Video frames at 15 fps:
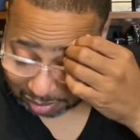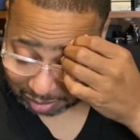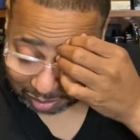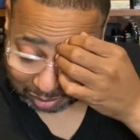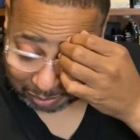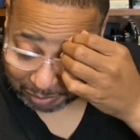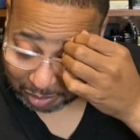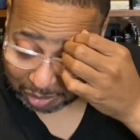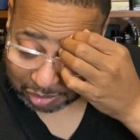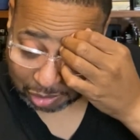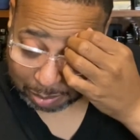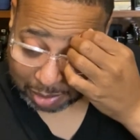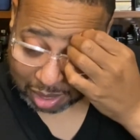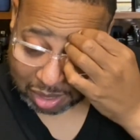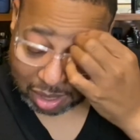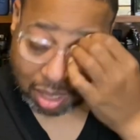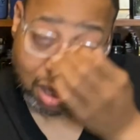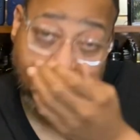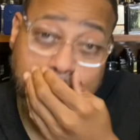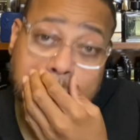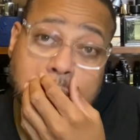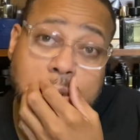them folks on my
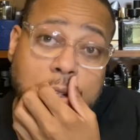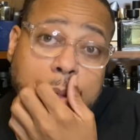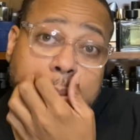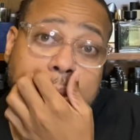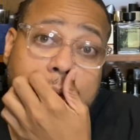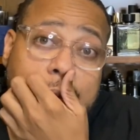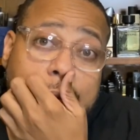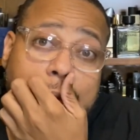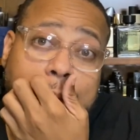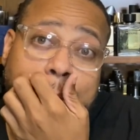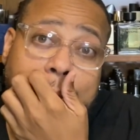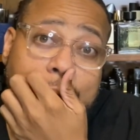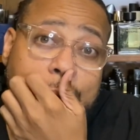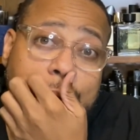job been tripping lately, man.